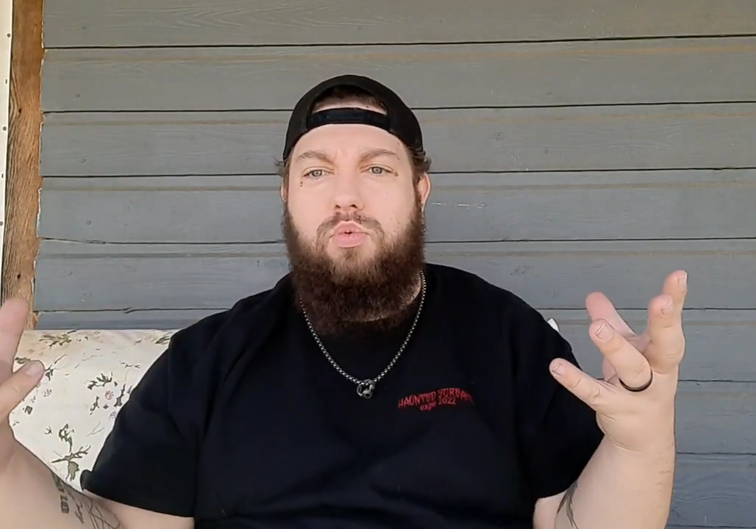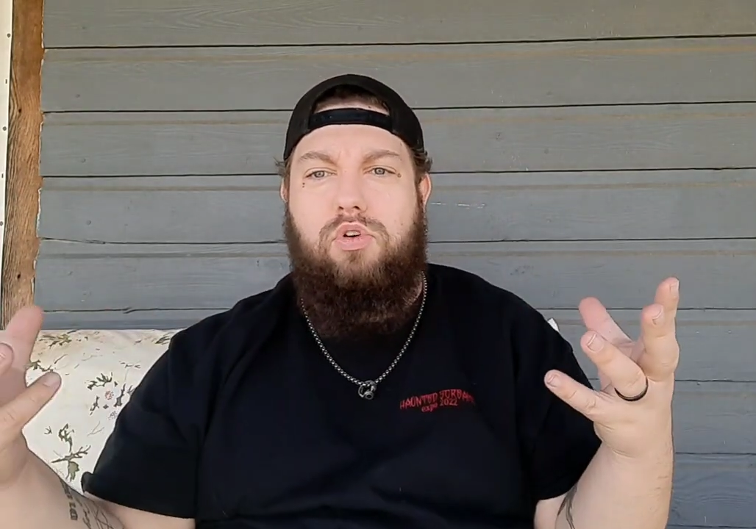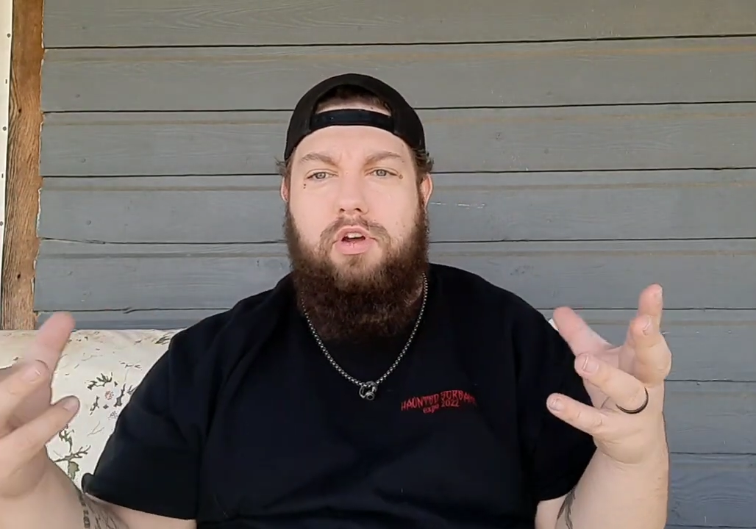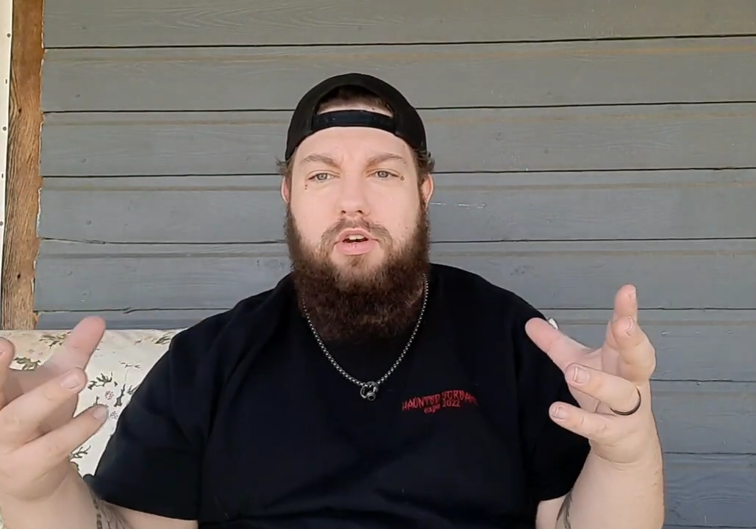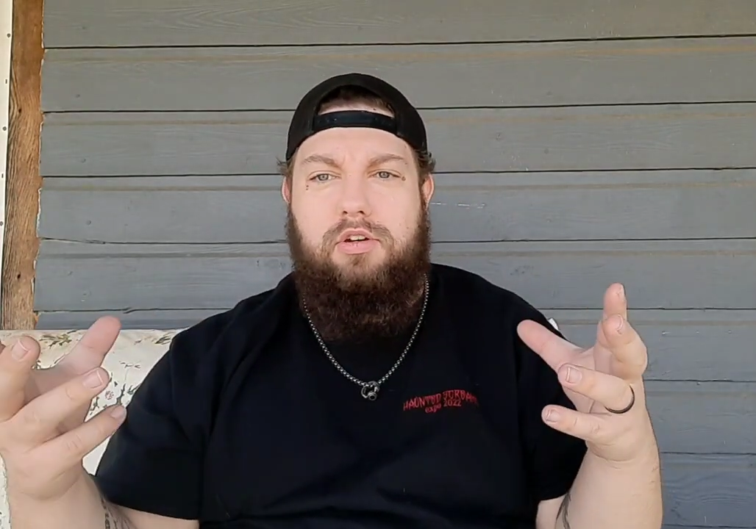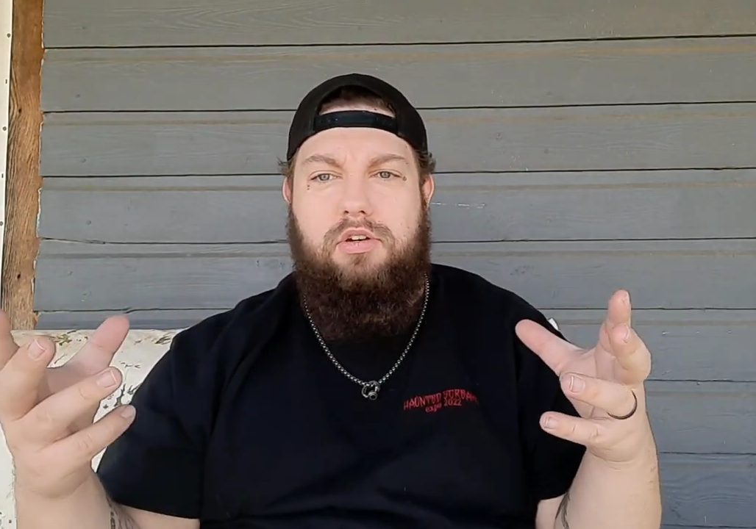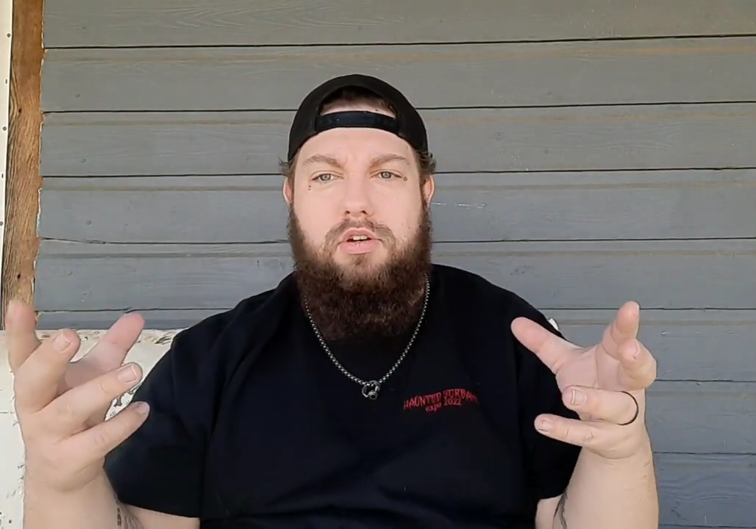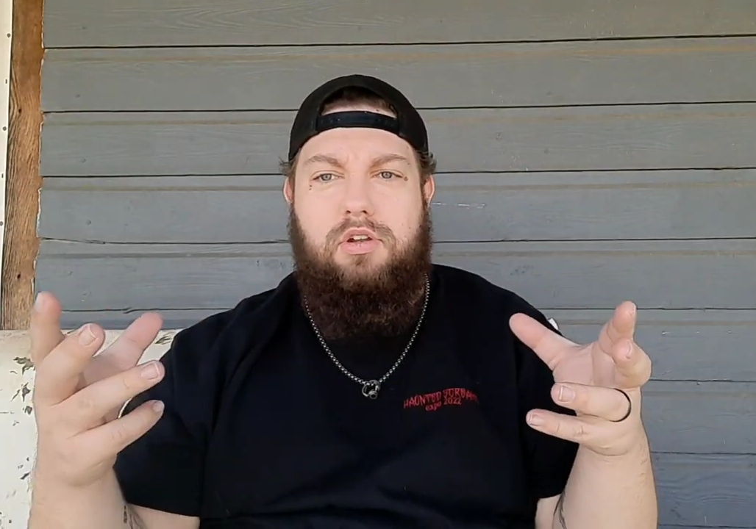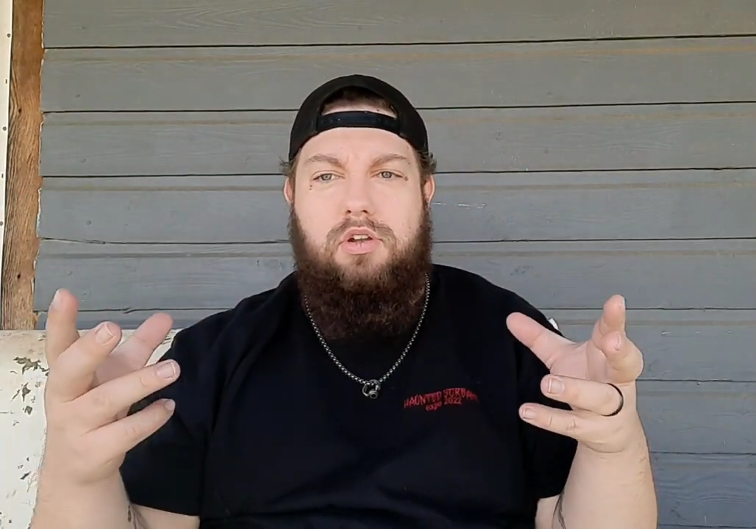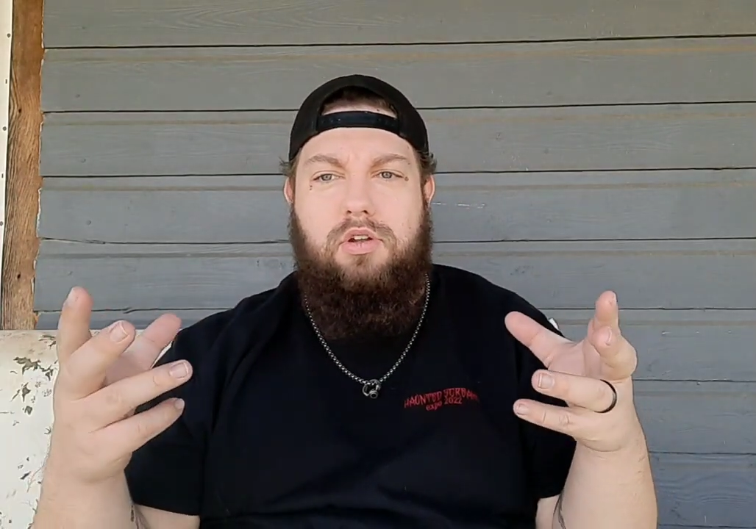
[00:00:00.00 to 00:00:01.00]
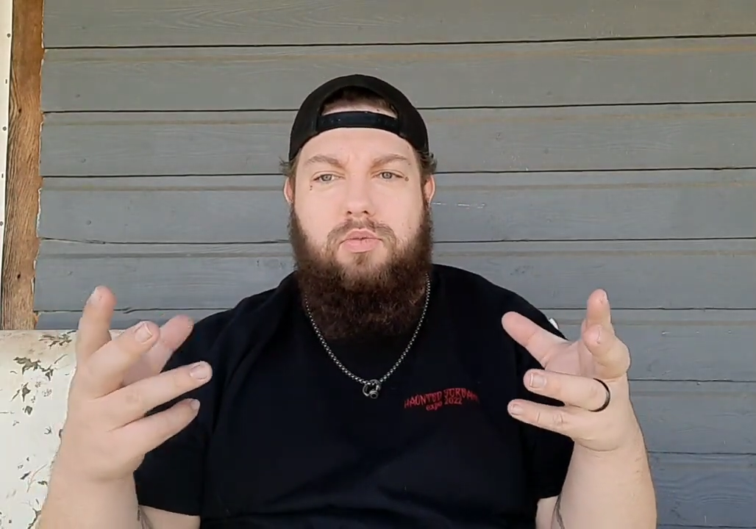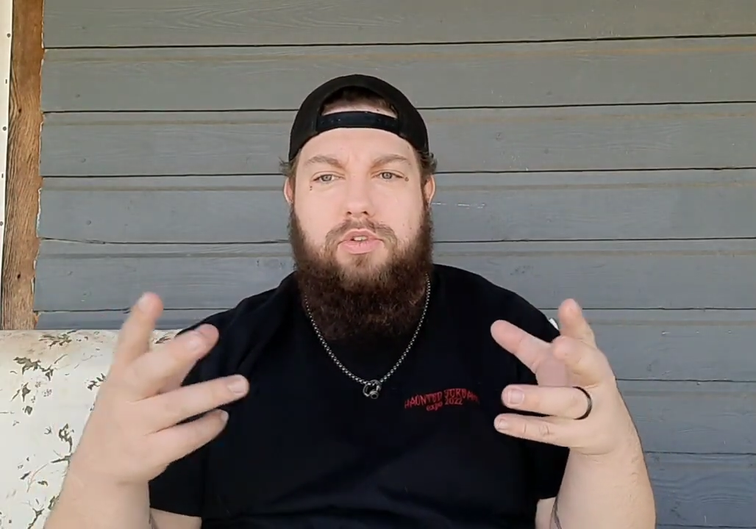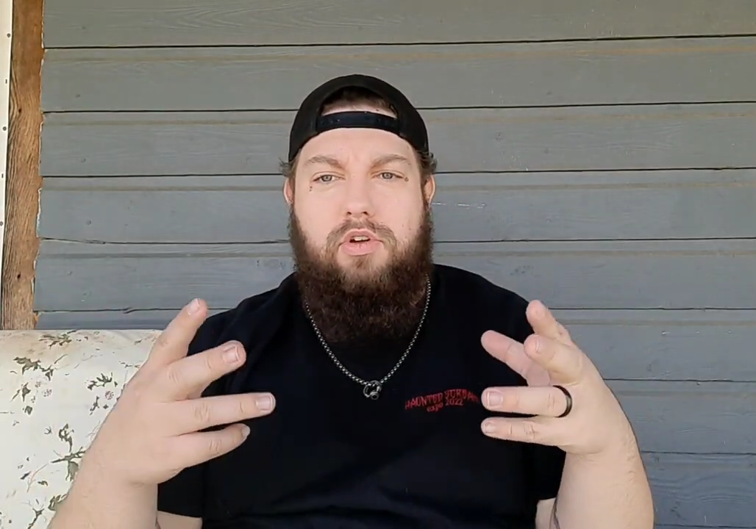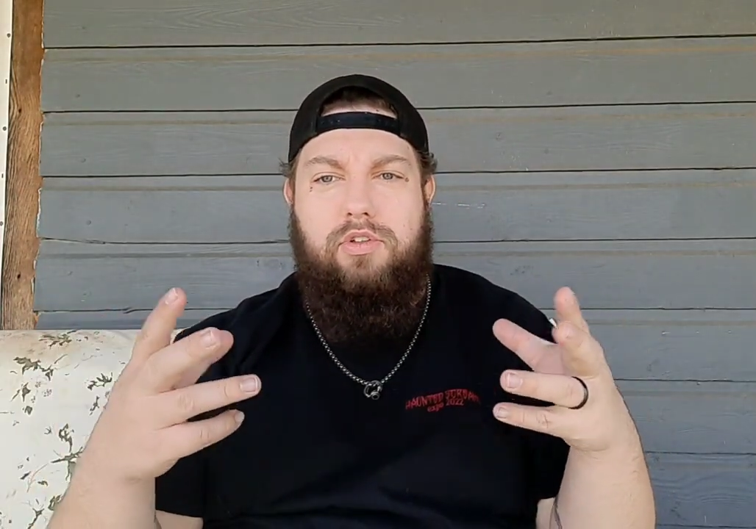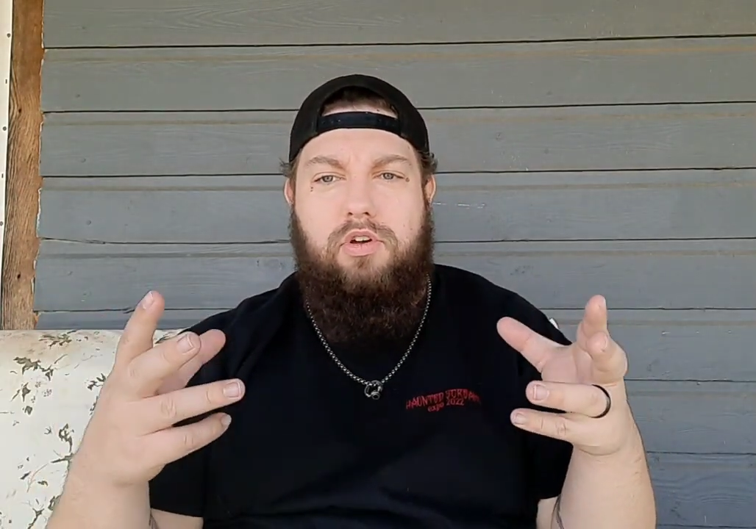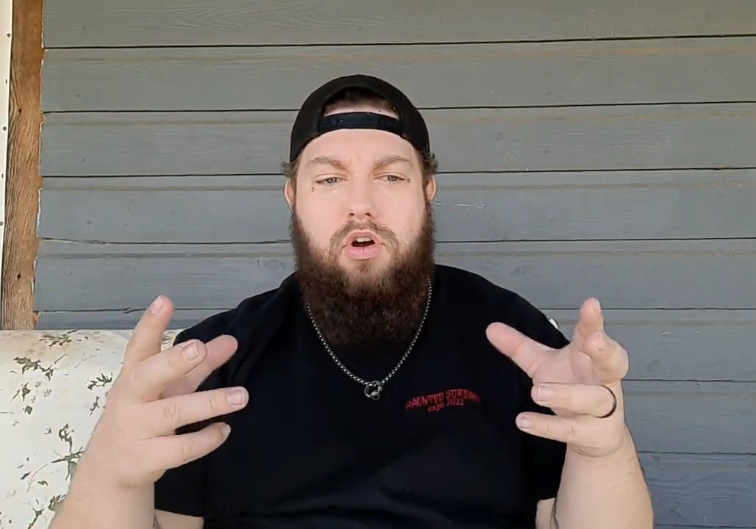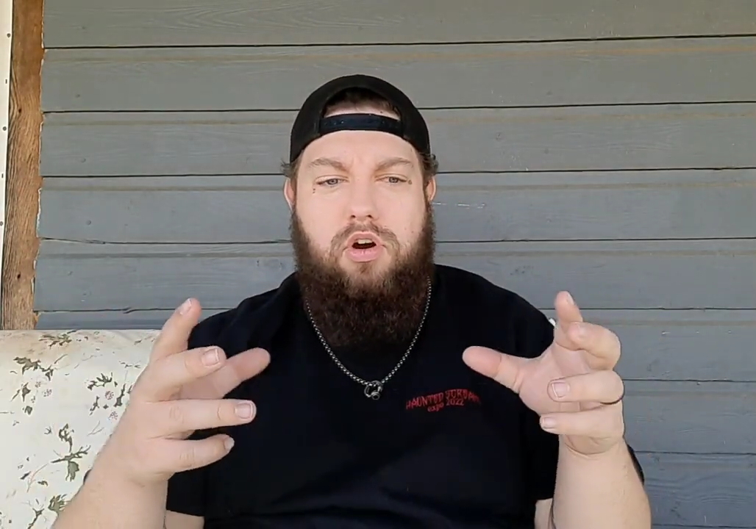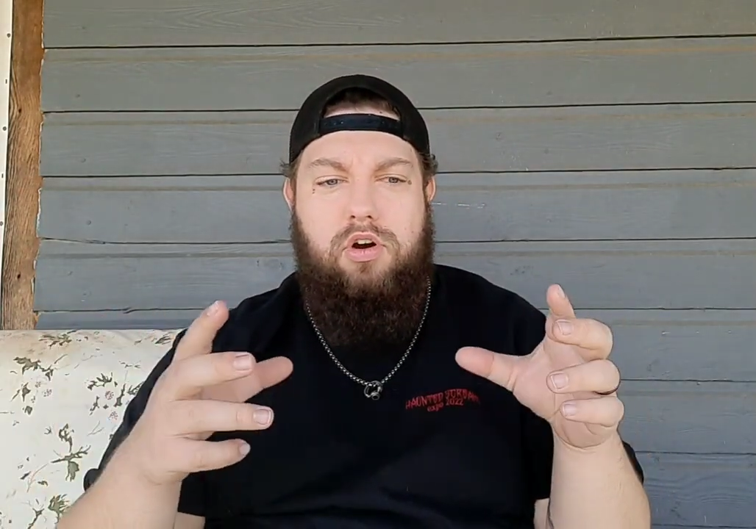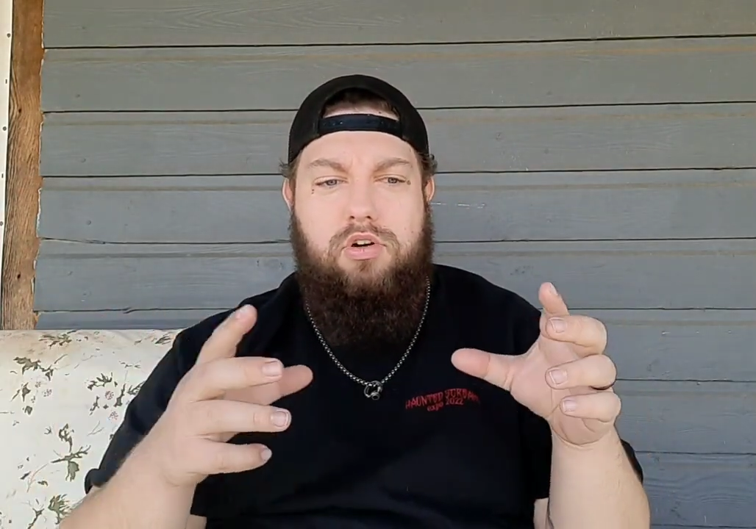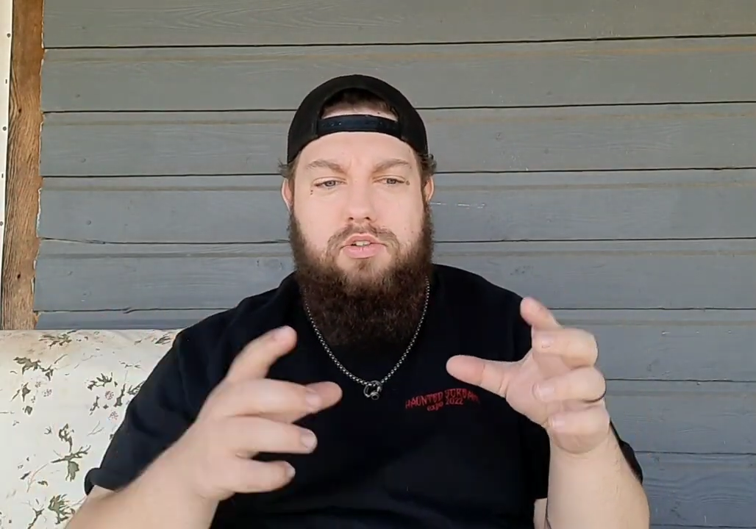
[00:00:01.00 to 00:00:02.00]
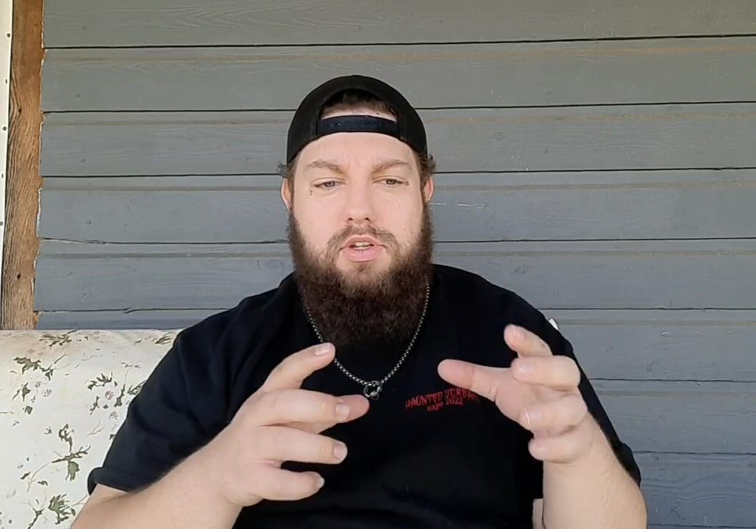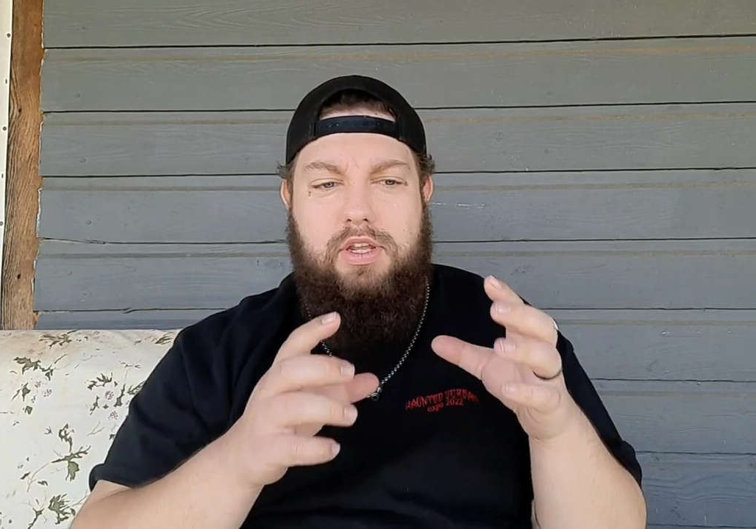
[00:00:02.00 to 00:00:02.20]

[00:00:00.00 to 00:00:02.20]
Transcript: one with all the guards.